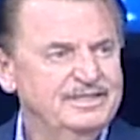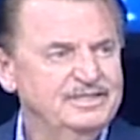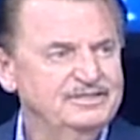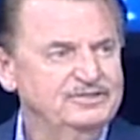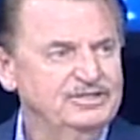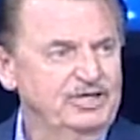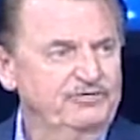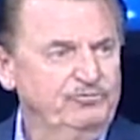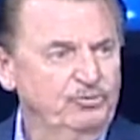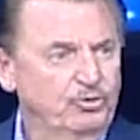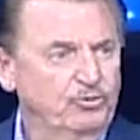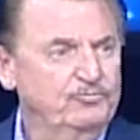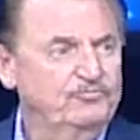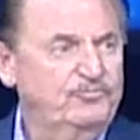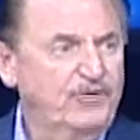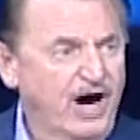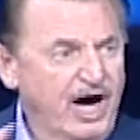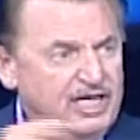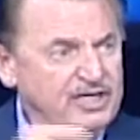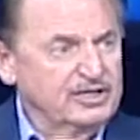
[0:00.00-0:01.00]
See, if your
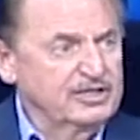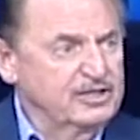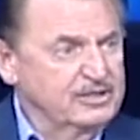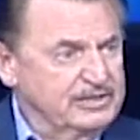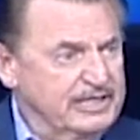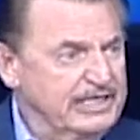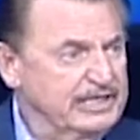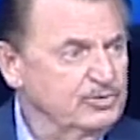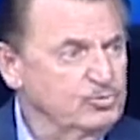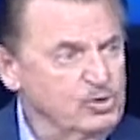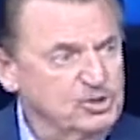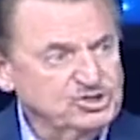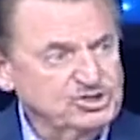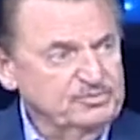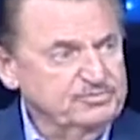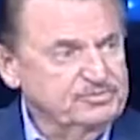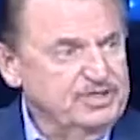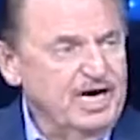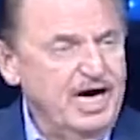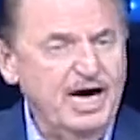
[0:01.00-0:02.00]
father learned how to
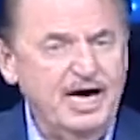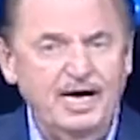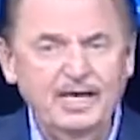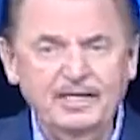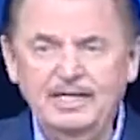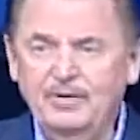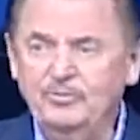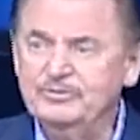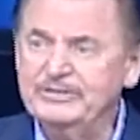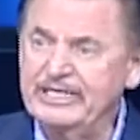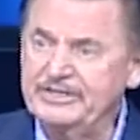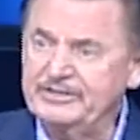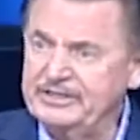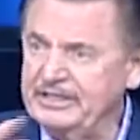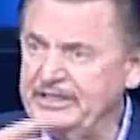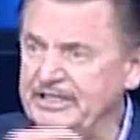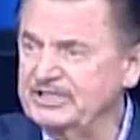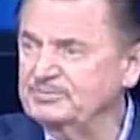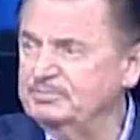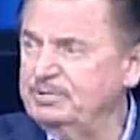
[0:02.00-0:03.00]
worship God, I wouldn't have to
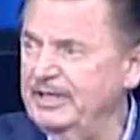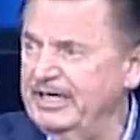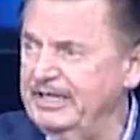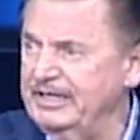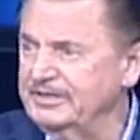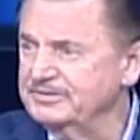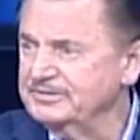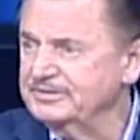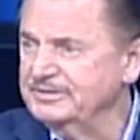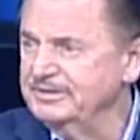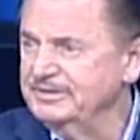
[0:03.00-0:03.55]
take his place.